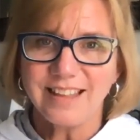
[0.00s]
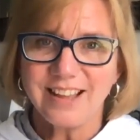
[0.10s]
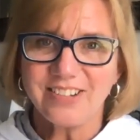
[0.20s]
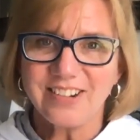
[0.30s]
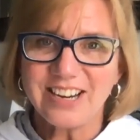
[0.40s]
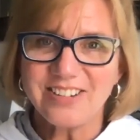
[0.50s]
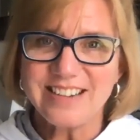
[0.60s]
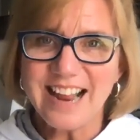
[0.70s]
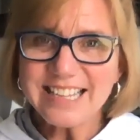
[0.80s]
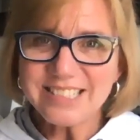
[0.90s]
All right, your
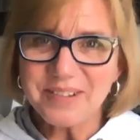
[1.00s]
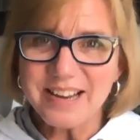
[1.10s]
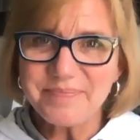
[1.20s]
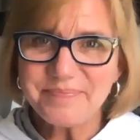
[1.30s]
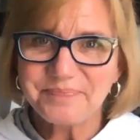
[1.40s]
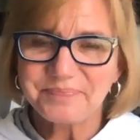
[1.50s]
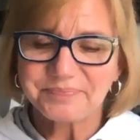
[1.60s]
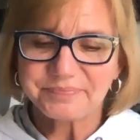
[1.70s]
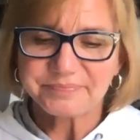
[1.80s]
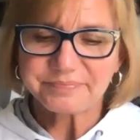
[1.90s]
next one.
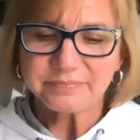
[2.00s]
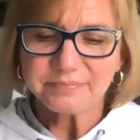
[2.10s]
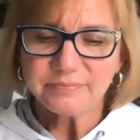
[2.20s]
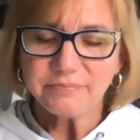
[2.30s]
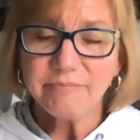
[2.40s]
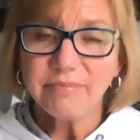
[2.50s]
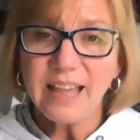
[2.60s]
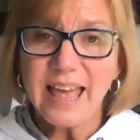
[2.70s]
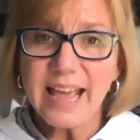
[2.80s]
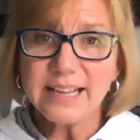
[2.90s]

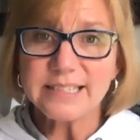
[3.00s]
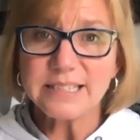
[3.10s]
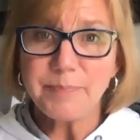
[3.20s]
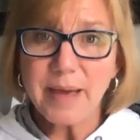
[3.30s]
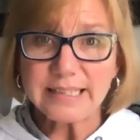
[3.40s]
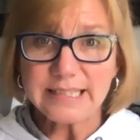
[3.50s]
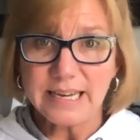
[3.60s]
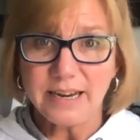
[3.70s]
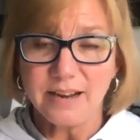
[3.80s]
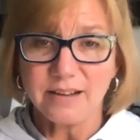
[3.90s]

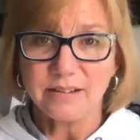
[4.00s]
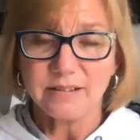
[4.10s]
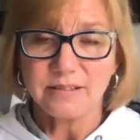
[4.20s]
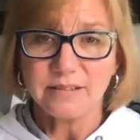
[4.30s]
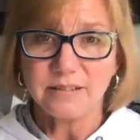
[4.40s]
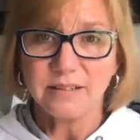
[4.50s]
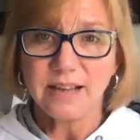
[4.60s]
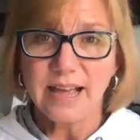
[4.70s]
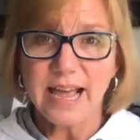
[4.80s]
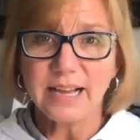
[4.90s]
Expected.
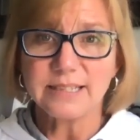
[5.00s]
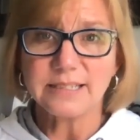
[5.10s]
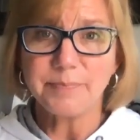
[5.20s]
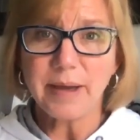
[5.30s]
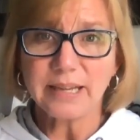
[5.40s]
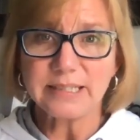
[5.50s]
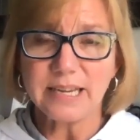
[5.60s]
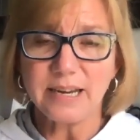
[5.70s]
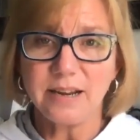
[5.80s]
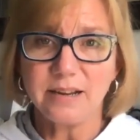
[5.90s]

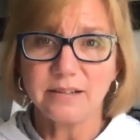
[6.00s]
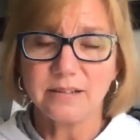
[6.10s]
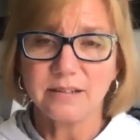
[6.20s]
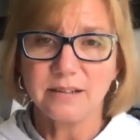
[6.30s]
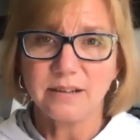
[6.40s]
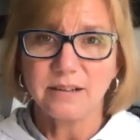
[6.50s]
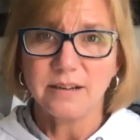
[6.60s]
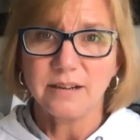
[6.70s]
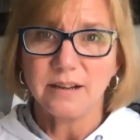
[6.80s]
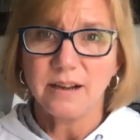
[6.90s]
Expected.
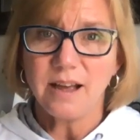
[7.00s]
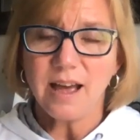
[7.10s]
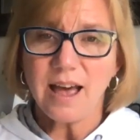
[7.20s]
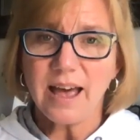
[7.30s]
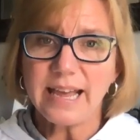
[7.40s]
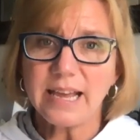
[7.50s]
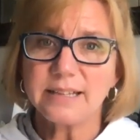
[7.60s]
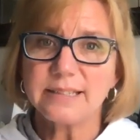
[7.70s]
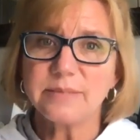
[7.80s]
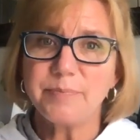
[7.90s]
I
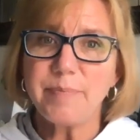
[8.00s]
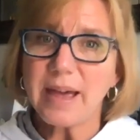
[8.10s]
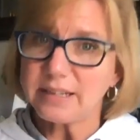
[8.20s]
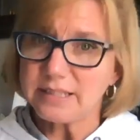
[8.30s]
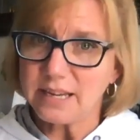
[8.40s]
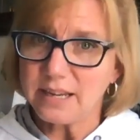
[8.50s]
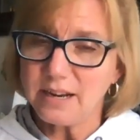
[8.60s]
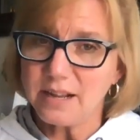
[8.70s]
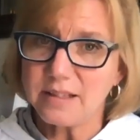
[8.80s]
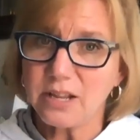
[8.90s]
expected
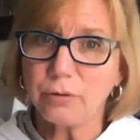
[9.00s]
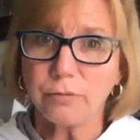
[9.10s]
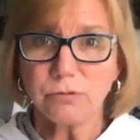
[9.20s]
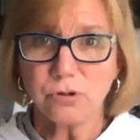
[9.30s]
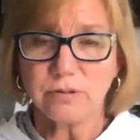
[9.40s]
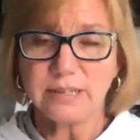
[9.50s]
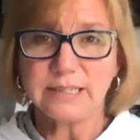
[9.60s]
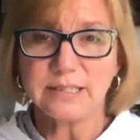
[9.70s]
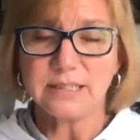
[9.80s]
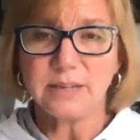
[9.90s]
the
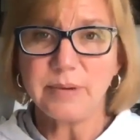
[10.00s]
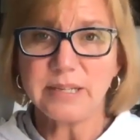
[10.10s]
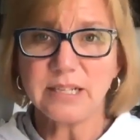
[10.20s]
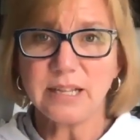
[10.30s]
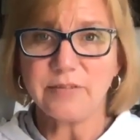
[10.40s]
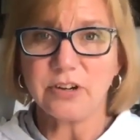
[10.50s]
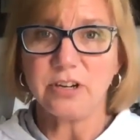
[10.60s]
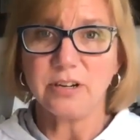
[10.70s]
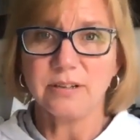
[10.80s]
groceries to be delivered.